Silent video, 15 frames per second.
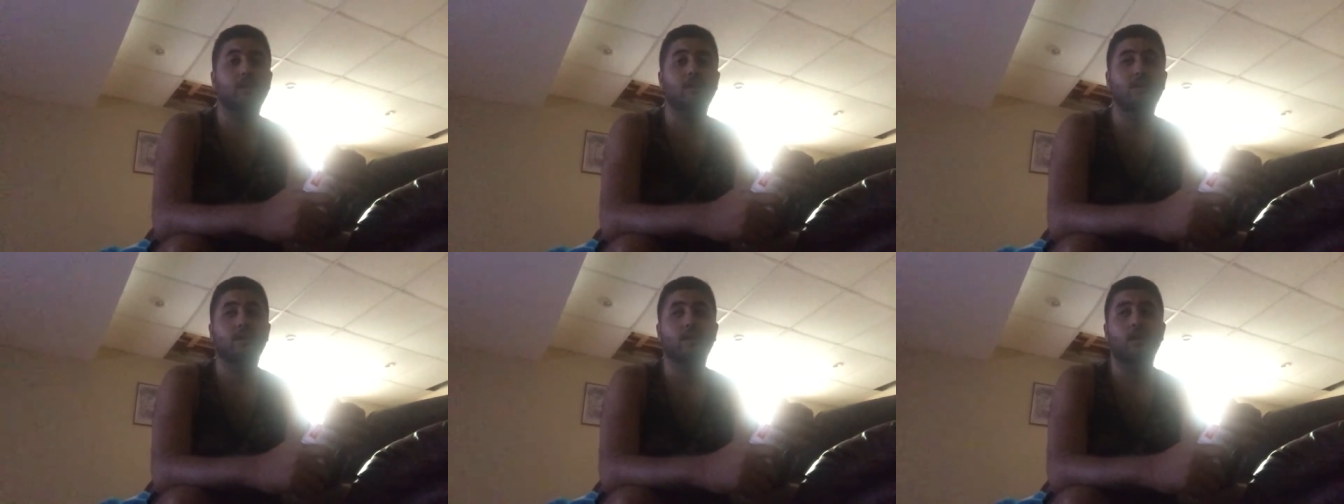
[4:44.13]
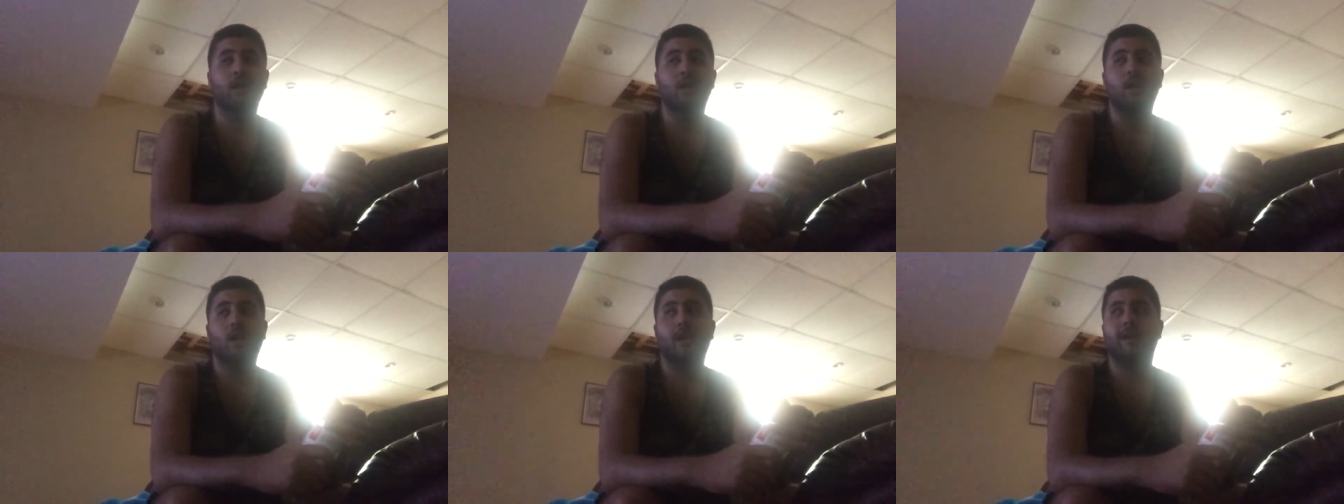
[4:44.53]
hunter
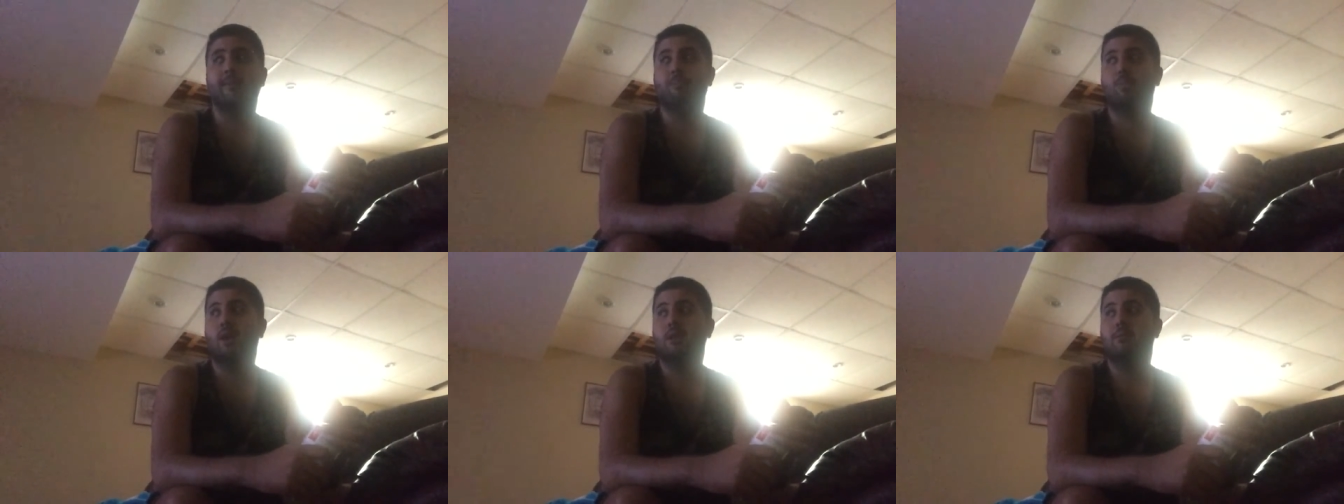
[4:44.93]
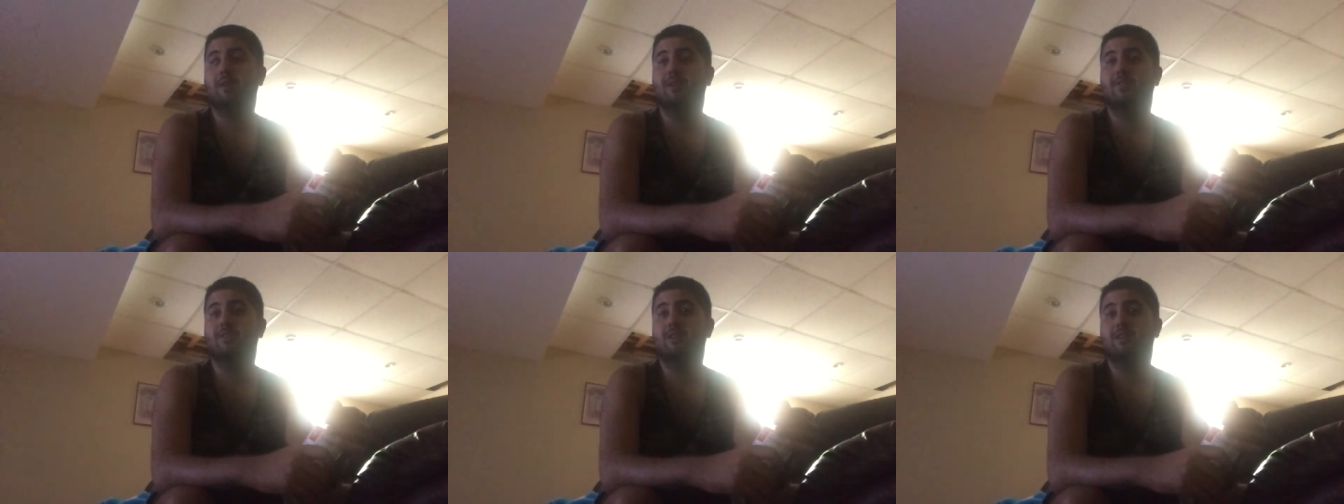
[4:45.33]
and Patty
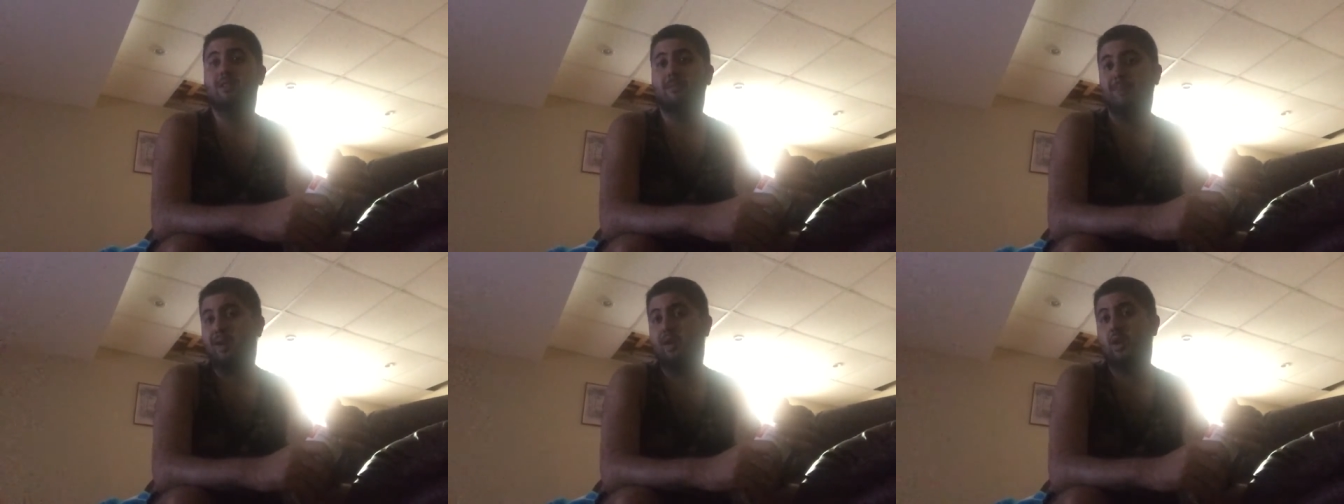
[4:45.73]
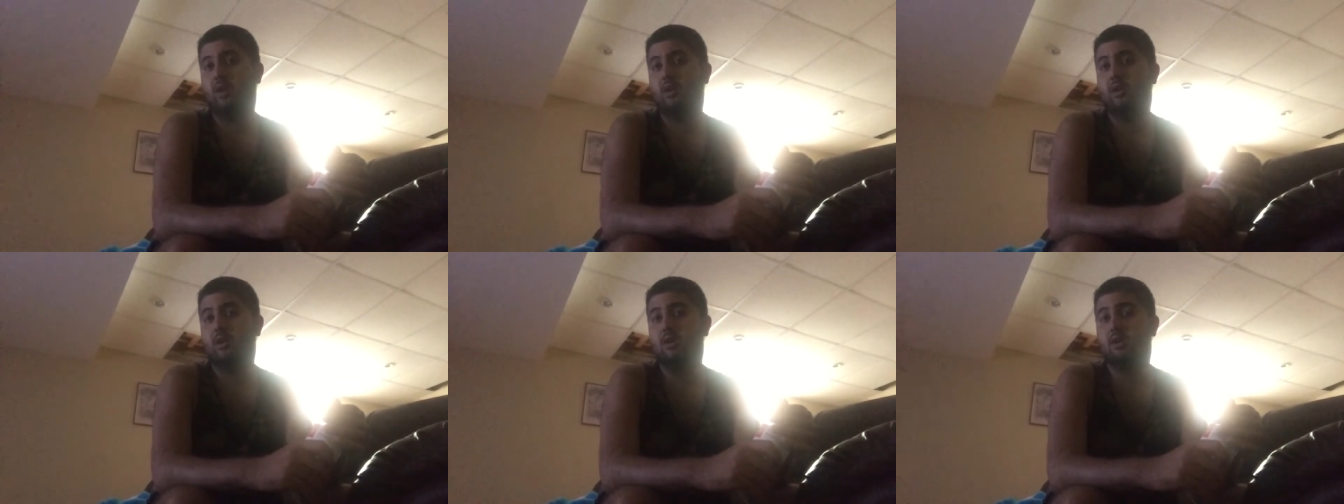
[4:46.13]
Mayo is a bounty
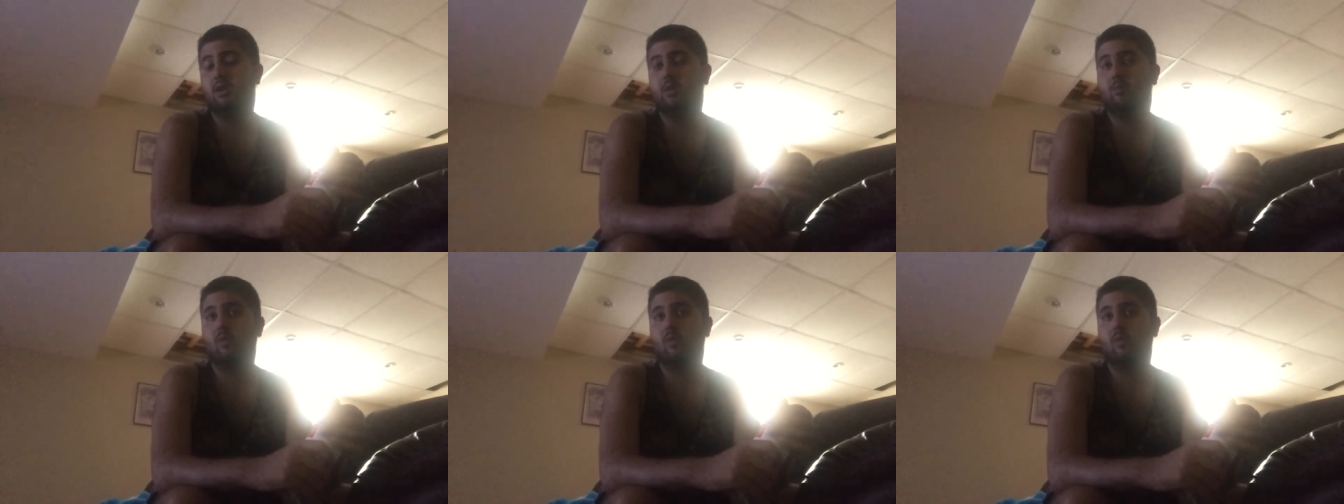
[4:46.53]
hunter.